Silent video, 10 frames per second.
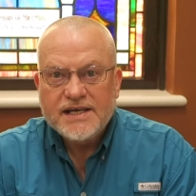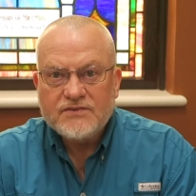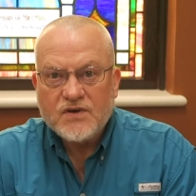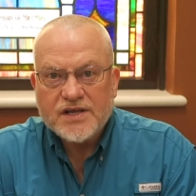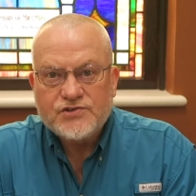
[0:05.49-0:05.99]

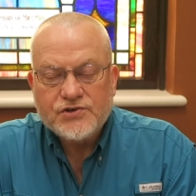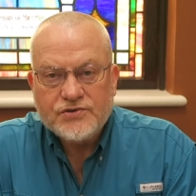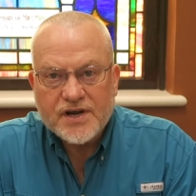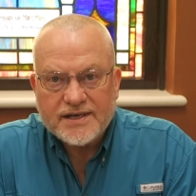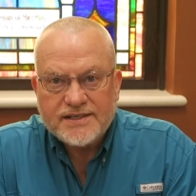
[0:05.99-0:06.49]
at Fletcher
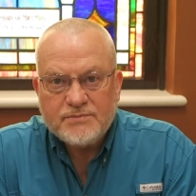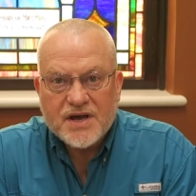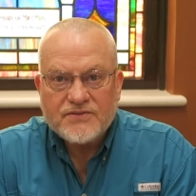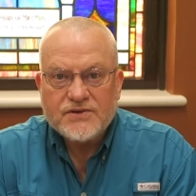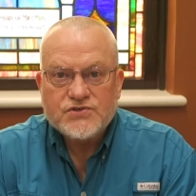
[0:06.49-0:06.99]
United
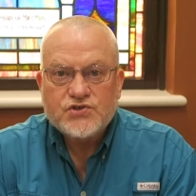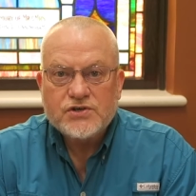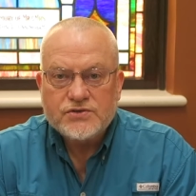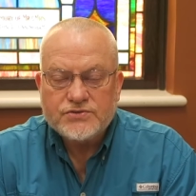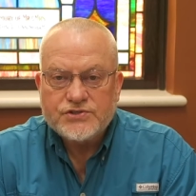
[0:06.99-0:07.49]
Methodist
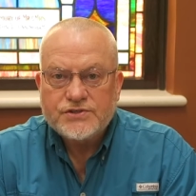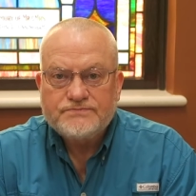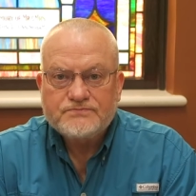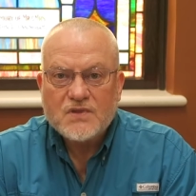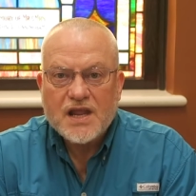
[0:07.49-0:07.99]
Church.
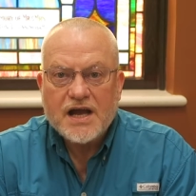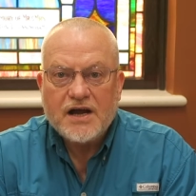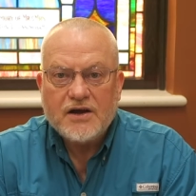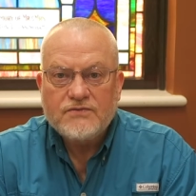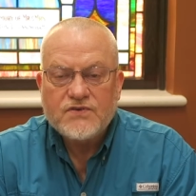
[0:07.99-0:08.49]

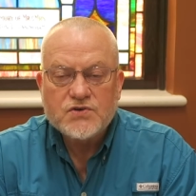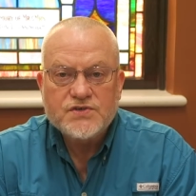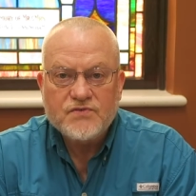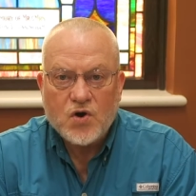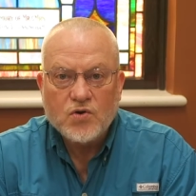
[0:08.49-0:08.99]
First
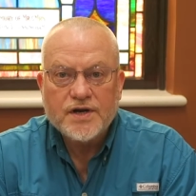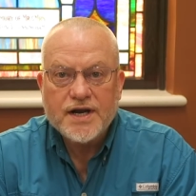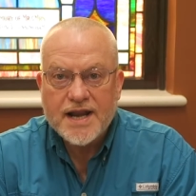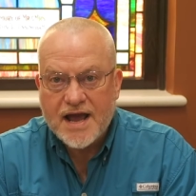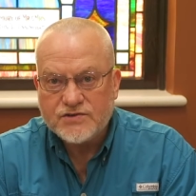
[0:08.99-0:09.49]
of all, an
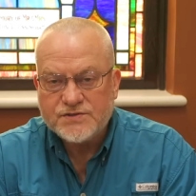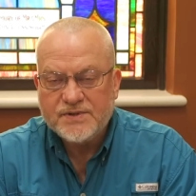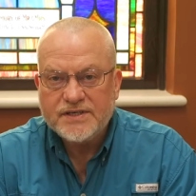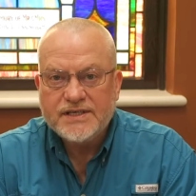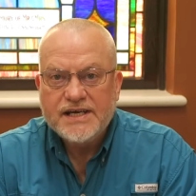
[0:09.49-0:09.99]
announcement.